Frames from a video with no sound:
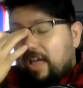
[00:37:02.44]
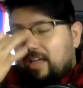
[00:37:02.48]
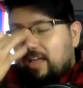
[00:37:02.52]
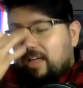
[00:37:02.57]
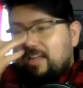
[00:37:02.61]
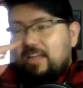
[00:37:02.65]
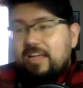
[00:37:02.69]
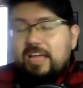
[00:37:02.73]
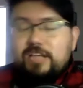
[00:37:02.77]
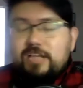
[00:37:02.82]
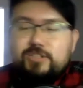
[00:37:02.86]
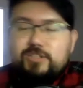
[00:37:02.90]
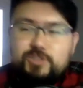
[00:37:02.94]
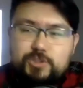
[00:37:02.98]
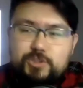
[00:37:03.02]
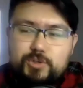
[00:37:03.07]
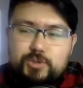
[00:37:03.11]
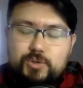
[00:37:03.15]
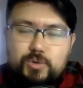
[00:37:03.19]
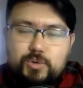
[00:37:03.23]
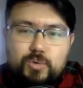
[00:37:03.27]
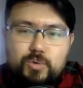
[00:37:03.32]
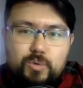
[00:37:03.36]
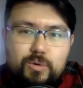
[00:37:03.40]
and
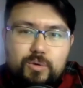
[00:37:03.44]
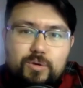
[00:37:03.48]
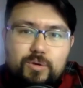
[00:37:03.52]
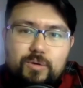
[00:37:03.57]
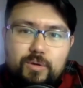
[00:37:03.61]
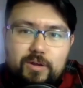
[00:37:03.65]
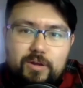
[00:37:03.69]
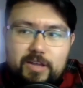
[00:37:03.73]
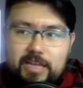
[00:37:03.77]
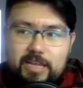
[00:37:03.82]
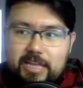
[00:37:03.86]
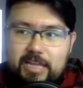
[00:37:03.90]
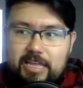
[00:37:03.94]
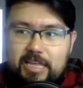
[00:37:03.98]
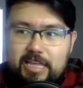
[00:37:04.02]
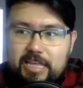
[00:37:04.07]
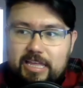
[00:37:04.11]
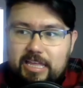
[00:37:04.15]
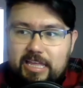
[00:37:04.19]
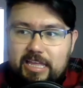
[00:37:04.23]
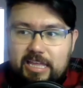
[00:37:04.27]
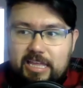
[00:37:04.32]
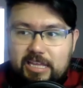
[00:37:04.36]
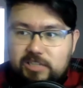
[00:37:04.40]
two
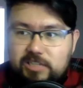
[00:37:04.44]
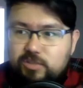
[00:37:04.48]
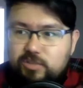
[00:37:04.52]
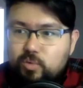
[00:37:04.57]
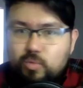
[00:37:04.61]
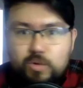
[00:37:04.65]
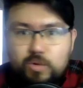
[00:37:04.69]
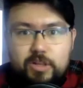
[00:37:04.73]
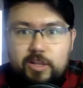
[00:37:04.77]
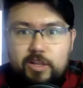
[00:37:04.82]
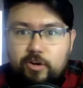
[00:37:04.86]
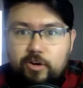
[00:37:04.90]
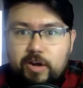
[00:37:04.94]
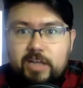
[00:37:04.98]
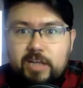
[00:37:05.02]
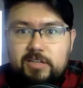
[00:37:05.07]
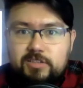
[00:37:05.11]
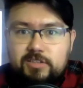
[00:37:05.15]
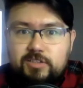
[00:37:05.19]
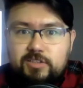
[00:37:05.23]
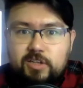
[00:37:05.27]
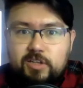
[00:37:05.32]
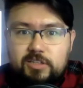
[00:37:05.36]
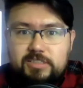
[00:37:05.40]
he's a really great
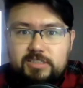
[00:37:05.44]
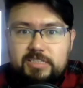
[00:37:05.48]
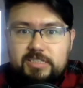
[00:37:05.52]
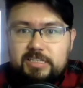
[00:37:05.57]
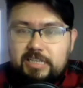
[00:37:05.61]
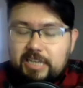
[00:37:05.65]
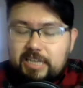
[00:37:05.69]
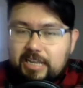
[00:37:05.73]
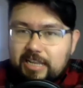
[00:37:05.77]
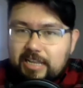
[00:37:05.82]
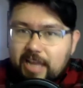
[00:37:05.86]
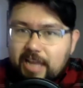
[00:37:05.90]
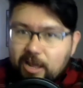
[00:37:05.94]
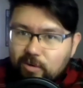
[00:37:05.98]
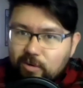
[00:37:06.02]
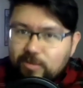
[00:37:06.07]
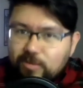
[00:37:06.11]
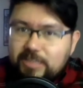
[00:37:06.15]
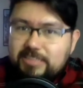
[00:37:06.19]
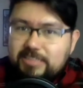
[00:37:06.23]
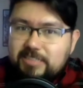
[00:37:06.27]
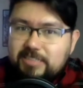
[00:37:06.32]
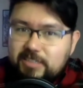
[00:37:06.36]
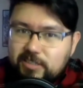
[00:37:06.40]
consultant. Not only
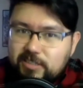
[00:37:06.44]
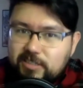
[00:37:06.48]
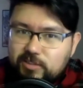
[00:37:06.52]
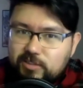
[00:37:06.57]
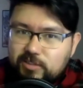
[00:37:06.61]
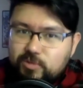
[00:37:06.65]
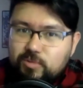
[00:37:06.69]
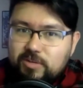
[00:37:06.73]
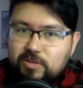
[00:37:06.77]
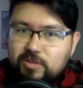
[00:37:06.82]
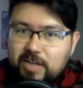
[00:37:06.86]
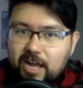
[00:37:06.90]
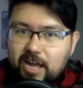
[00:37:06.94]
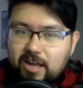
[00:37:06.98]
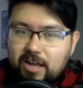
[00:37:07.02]
did he do, uh,